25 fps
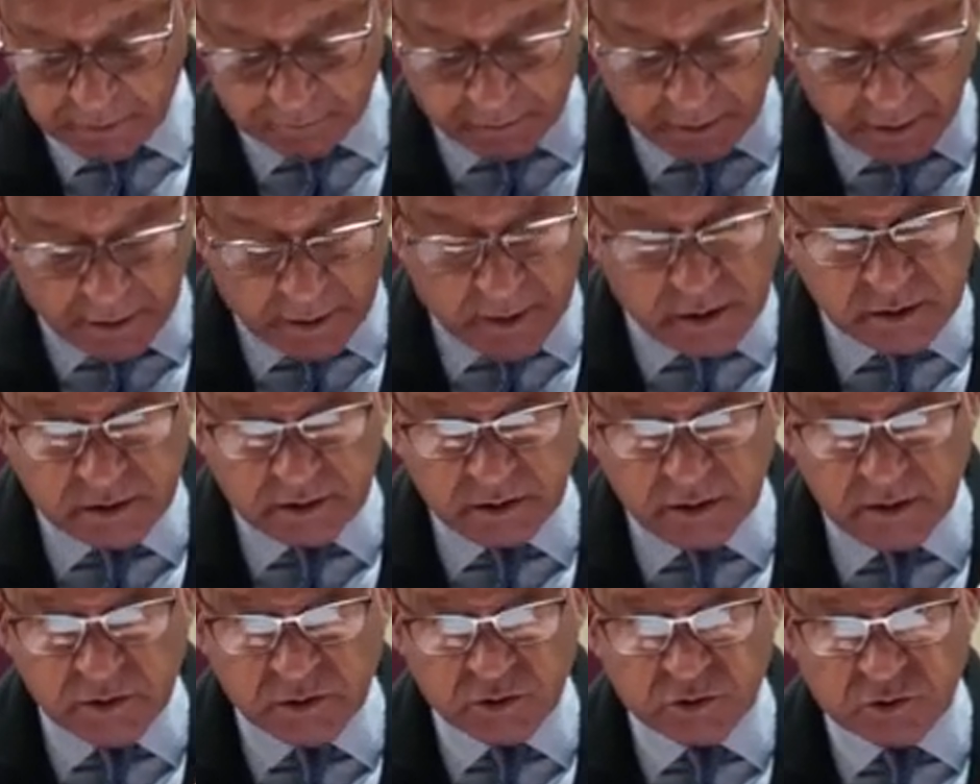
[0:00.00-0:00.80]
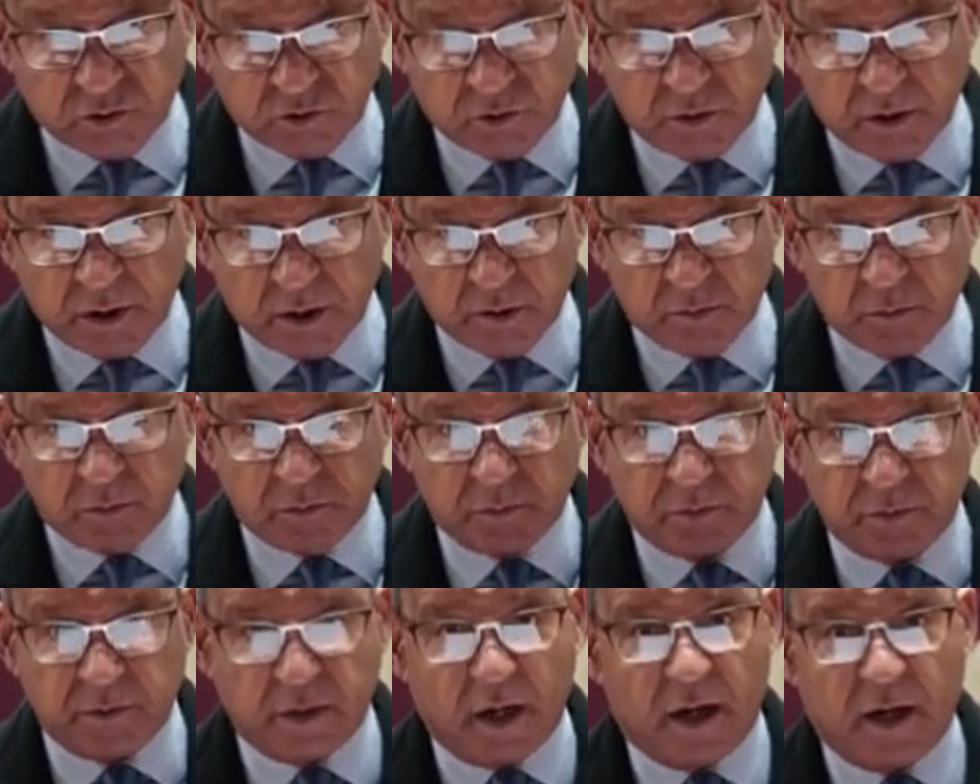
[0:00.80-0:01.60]
They listen to
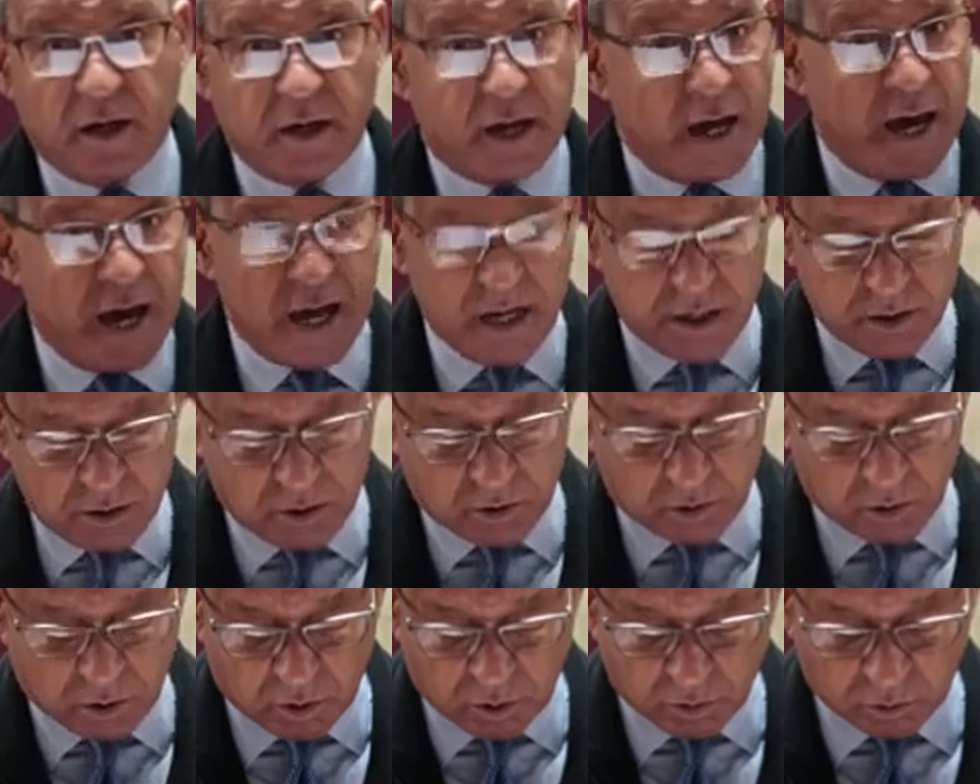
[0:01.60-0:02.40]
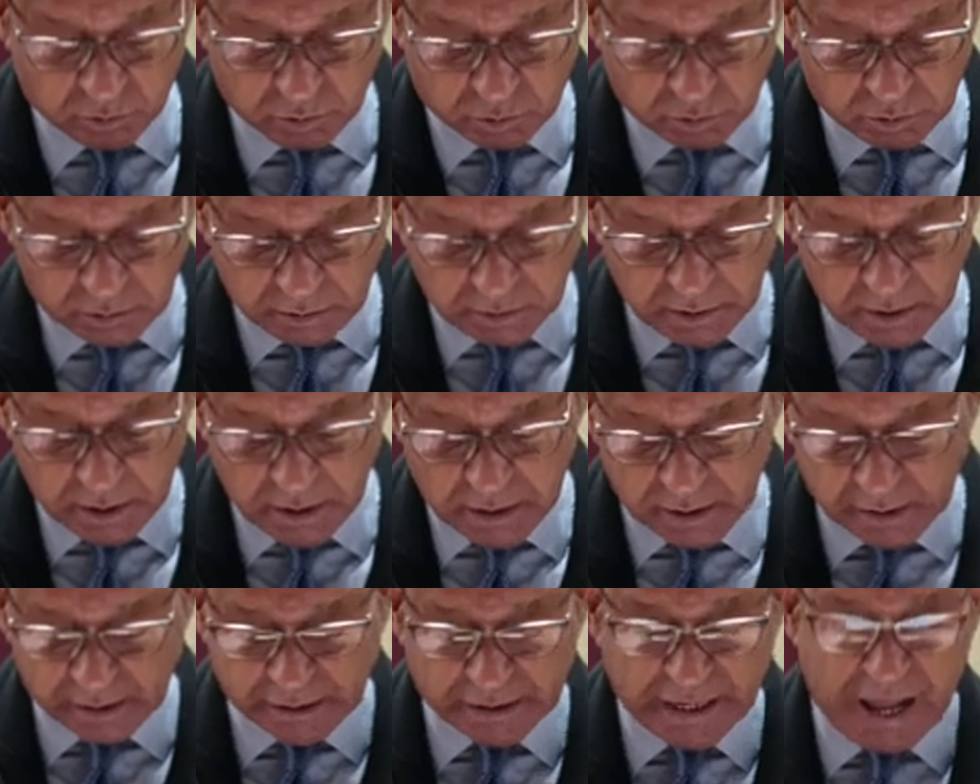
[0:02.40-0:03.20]
him, young and old,
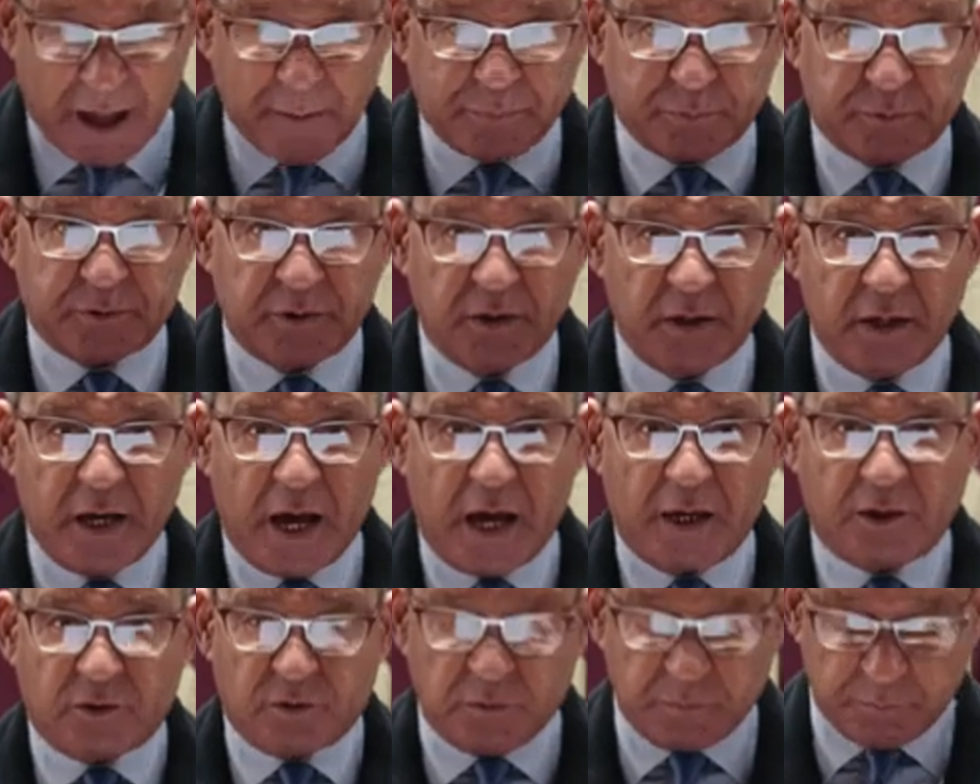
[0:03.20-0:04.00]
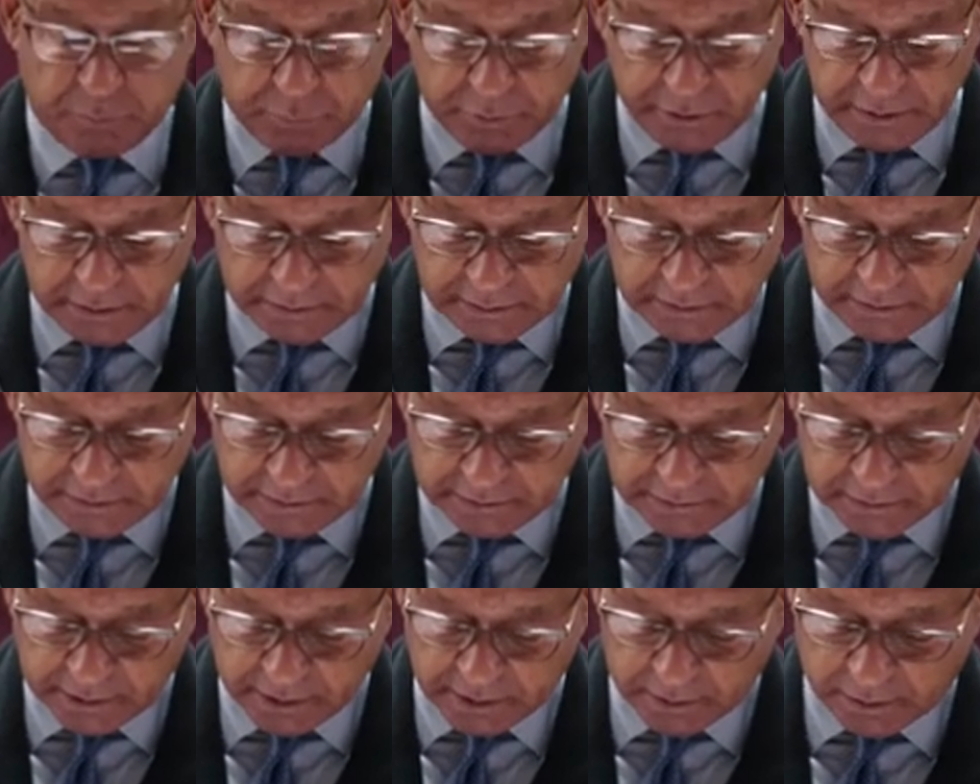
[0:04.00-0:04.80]
rapt and
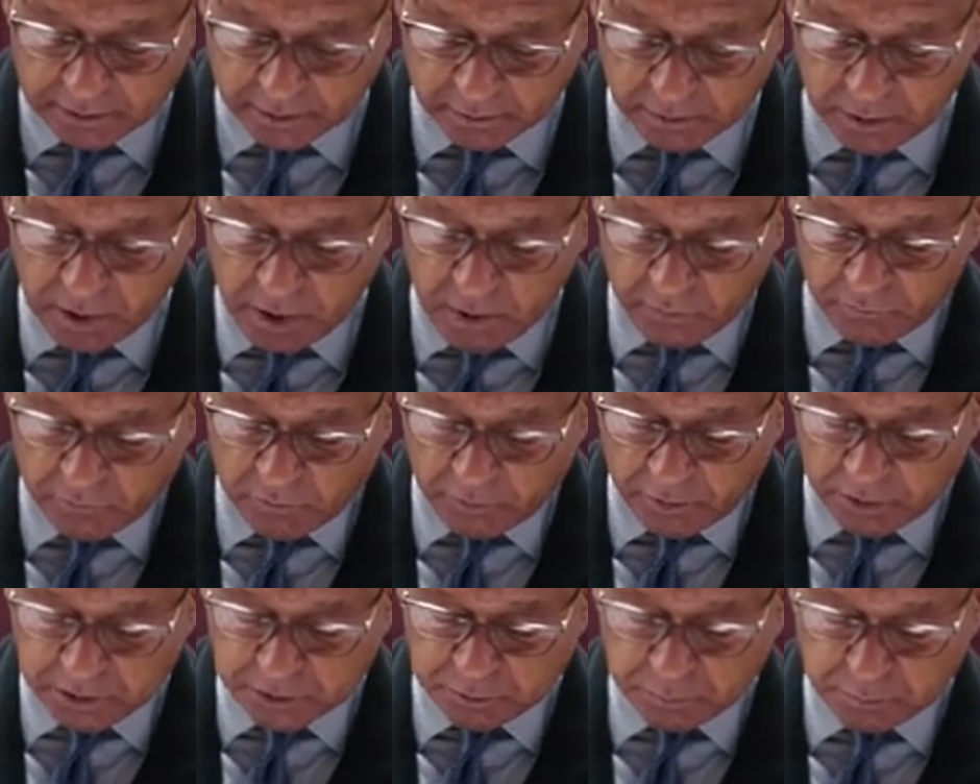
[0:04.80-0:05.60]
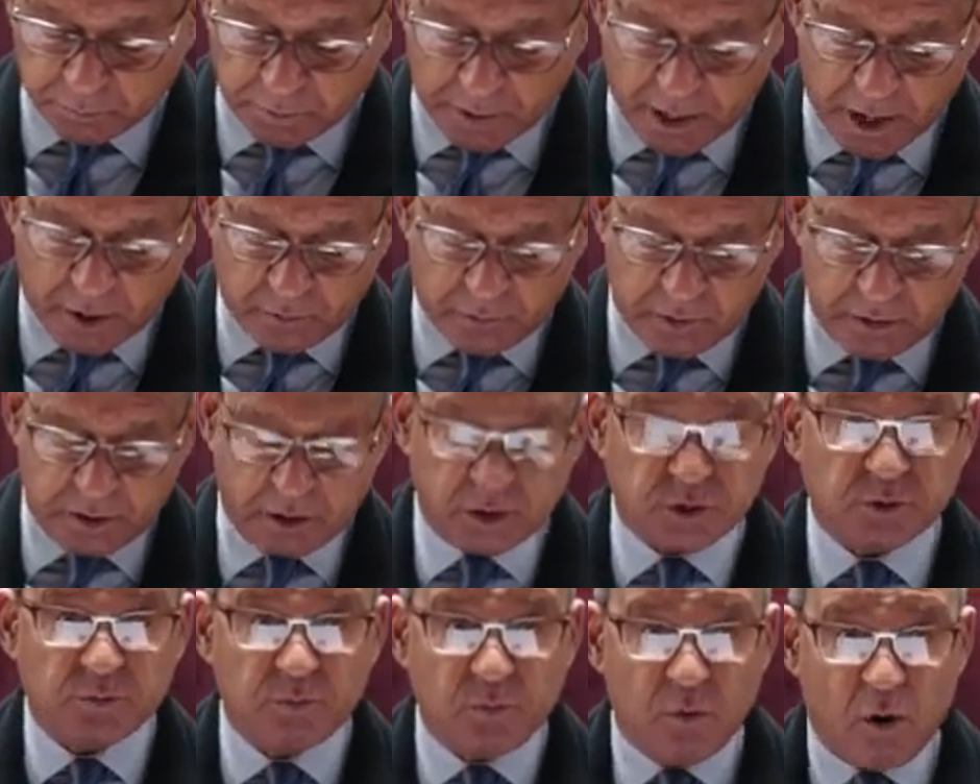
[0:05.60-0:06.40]
completely taken, for his power
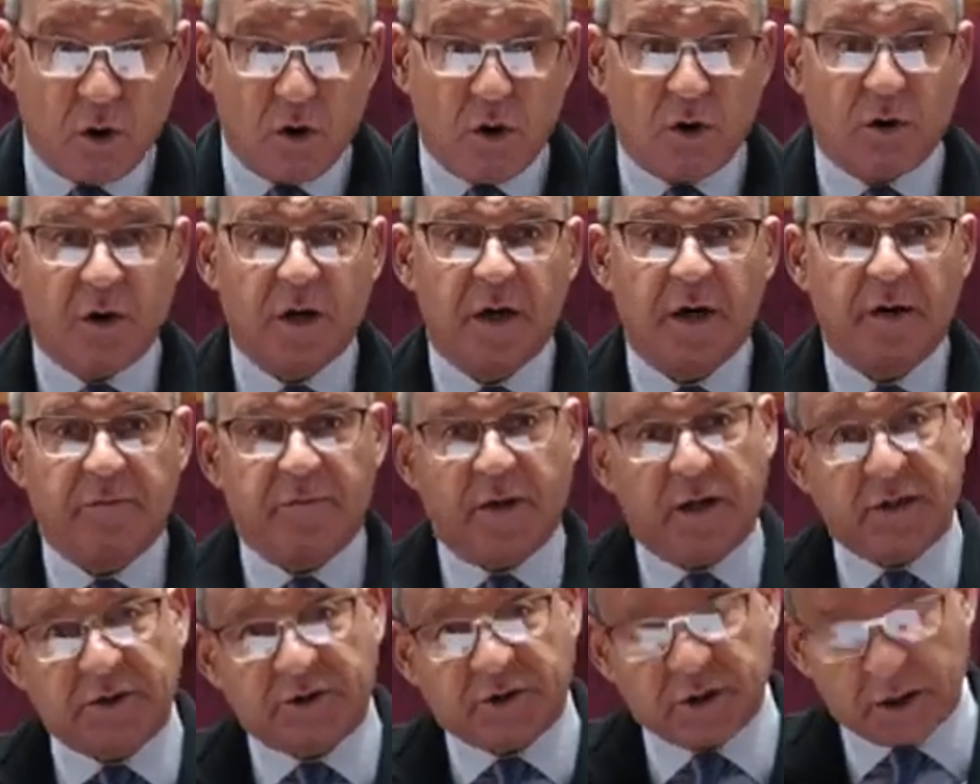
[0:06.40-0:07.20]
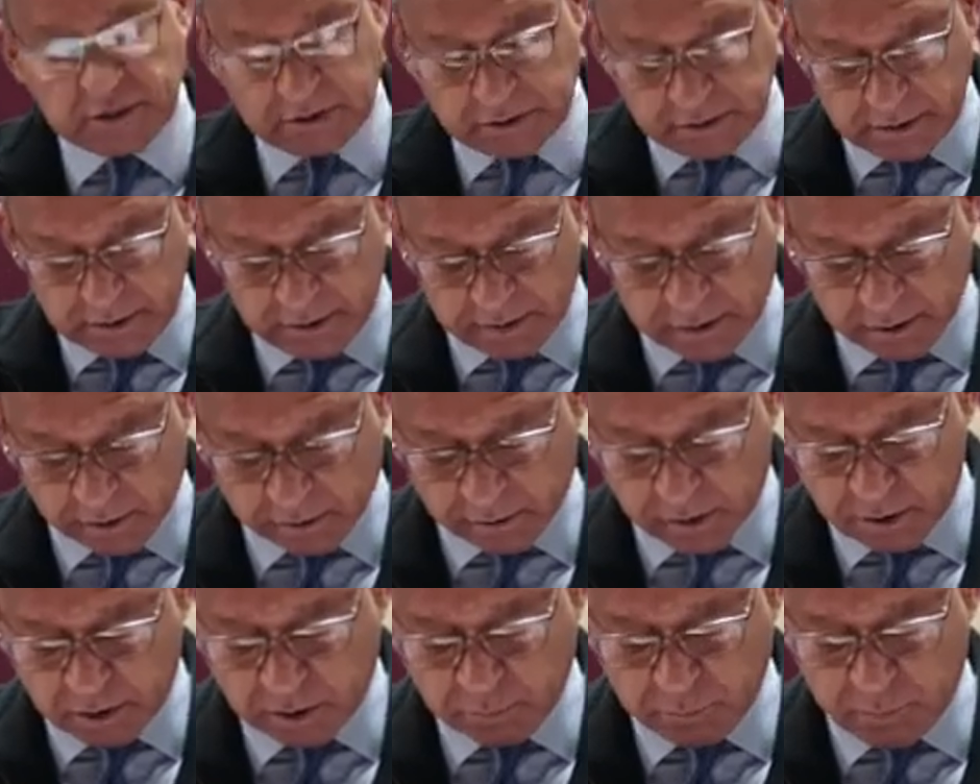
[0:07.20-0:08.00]
is more than just in the
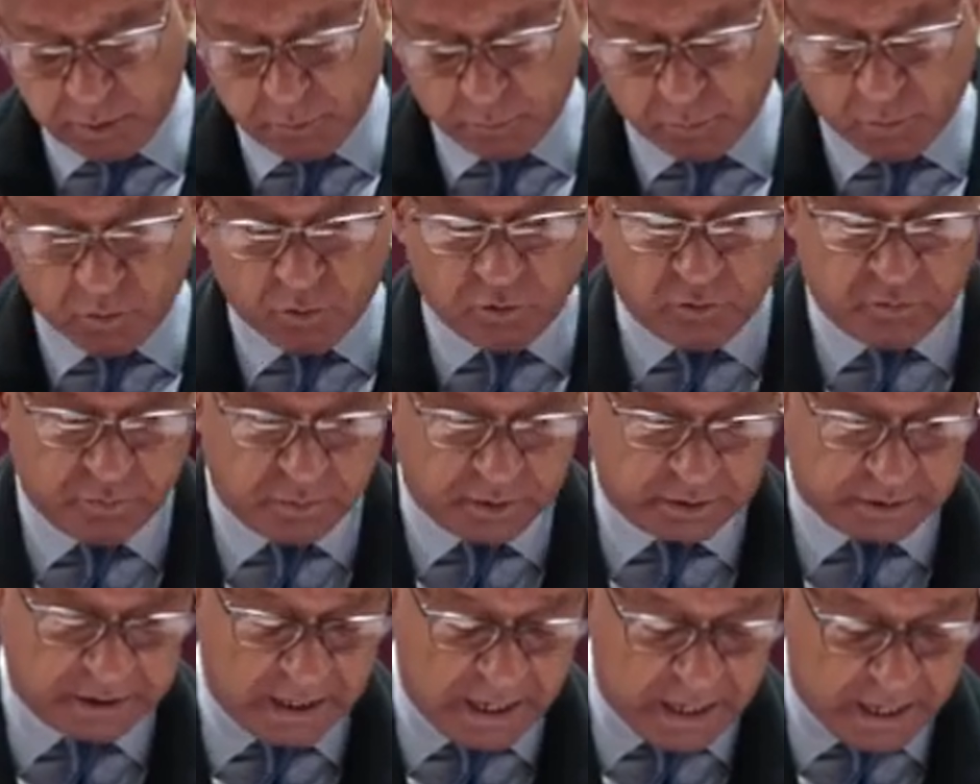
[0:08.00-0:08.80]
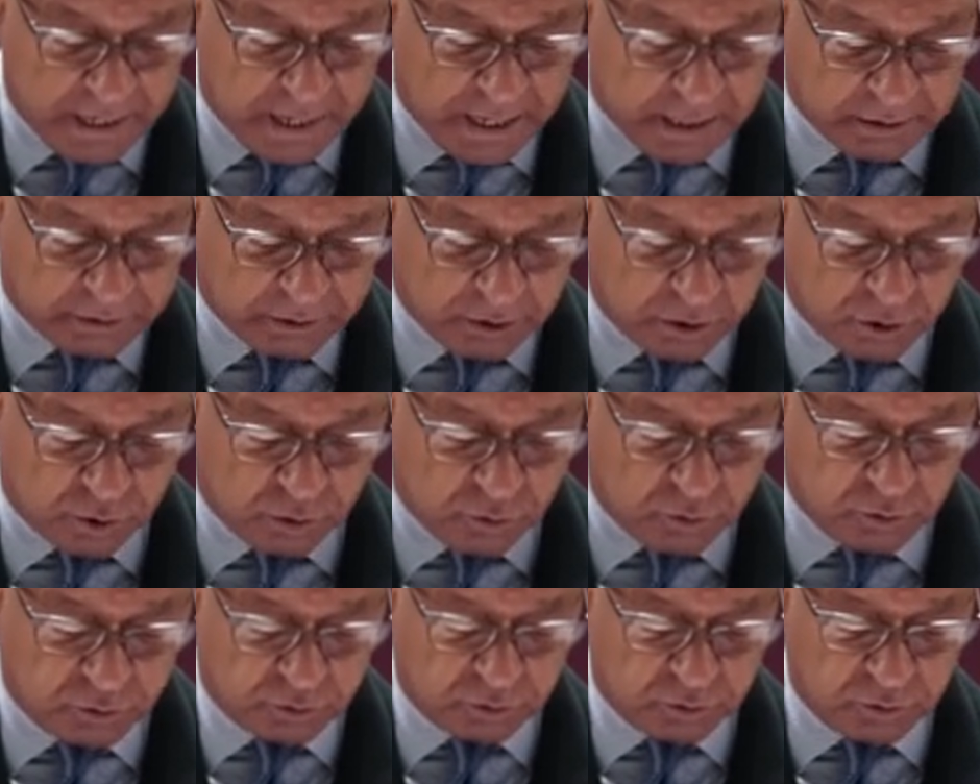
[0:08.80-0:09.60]
rhythmic movements as he
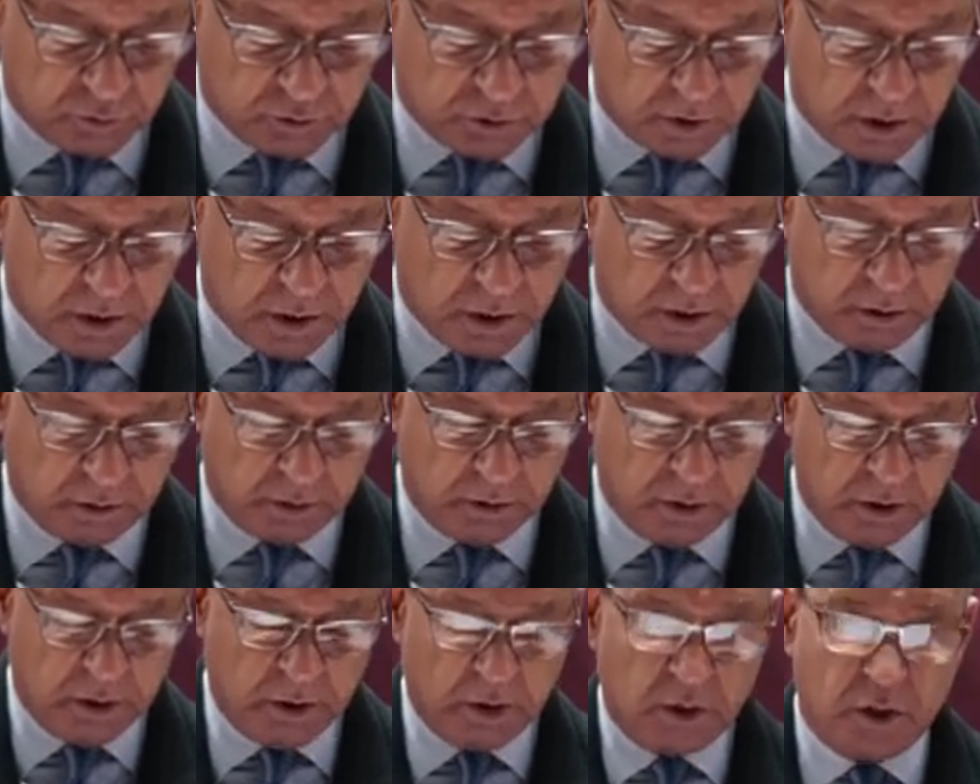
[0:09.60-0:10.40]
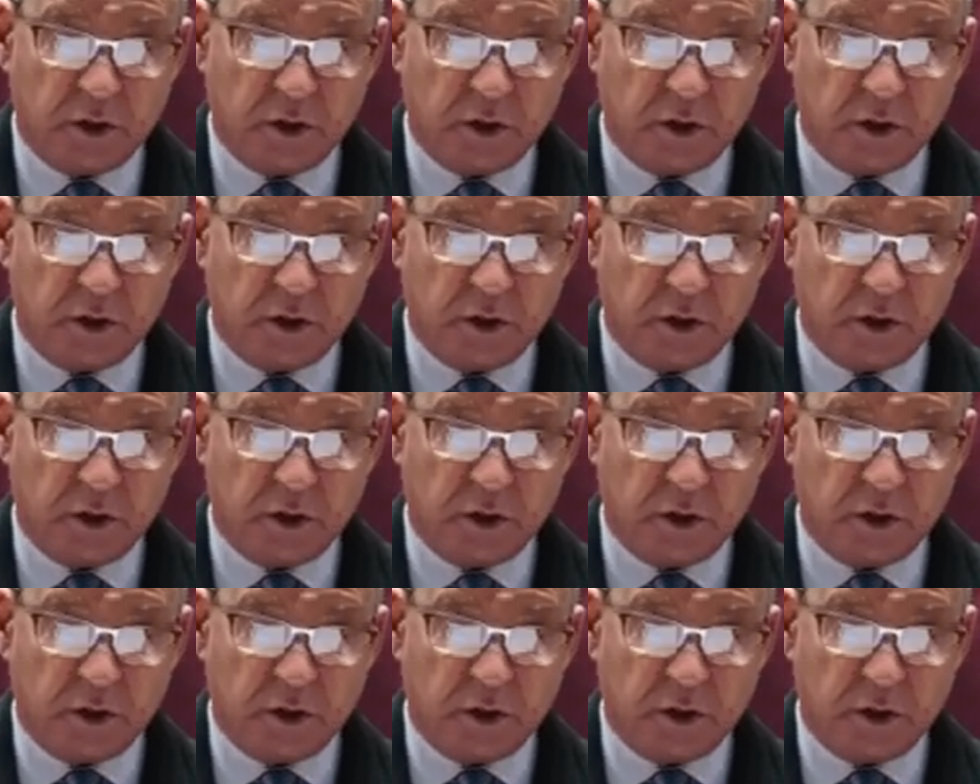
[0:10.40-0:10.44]
used to turn